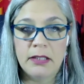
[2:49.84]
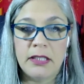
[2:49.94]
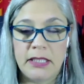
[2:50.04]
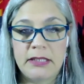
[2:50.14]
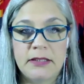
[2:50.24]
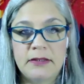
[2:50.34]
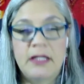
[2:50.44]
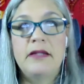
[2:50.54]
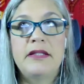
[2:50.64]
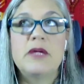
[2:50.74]
in
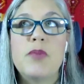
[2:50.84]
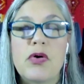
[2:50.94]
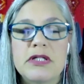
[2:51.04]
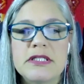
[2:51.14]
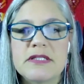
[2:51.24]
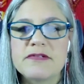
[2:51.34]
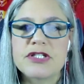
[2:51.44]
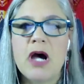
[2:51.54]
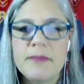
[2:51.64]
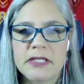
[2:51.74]
the importance of
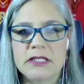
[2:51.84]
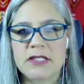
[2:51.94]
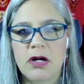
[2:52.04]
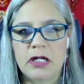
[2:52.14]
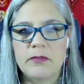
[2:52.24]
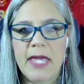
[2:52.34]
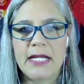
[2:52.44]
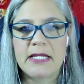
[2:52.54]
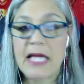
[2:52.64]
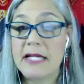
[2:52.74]
stopping this harm,
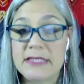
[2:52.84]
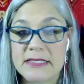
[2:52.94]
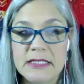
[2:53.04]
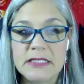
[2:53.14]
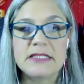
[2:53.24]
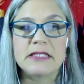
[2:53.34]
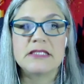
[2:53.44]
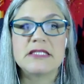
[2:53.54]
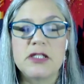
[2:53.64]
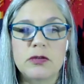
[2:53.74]
and as a citizen,
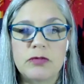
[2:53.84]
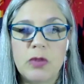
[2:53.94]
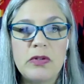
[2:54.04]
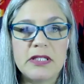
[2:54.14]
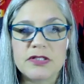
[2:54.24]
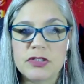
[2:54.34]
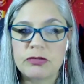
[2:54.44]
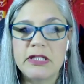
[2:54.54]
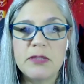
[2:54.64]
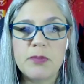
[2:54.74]
see your role as a
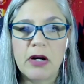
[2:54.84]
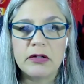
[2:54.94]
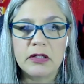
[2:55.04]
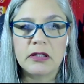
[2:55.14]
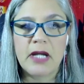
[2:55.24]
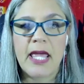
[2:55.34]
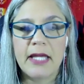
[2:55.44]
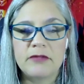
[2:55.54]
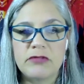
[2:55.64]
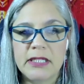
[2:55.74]
treaty partner
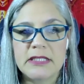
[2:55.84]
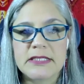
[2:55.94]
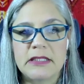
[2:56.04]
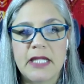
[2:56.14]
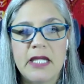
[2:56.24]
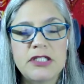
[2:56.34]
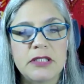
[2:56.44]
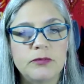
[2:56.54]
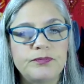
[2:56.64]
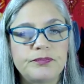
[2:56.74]
and
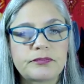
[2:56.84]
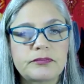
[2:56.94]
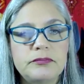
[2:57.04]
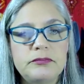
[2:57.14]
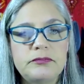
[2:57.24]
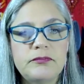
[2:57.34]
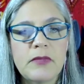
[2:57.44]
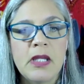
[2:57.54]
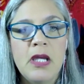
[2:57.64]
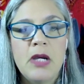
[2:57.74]
reconciliation.
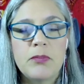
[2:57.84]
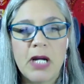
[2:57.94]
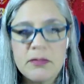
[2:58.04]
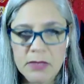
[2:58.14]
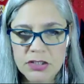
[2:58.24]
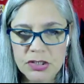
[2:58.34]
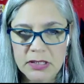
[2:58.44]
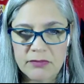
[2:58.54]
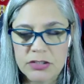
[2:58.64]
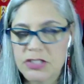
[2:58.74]
Pride Month should
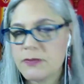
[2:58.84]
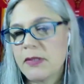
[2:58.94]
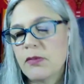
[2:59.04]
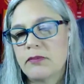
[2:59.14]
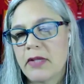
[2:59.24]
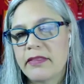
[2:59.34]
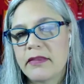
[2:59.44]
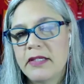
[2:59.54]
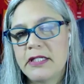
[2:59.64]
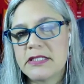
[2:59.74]
never just be 1 month.
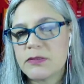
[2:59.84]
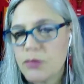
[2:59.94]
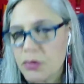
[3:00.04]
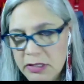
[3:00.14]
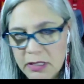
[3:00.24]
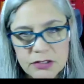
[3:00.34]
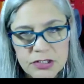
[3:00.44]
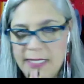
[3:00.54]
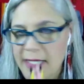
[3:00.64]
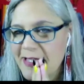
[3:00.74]
It is important to
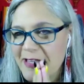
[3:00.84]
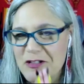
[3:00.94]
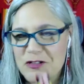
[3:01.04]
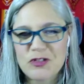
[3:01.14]
understand that the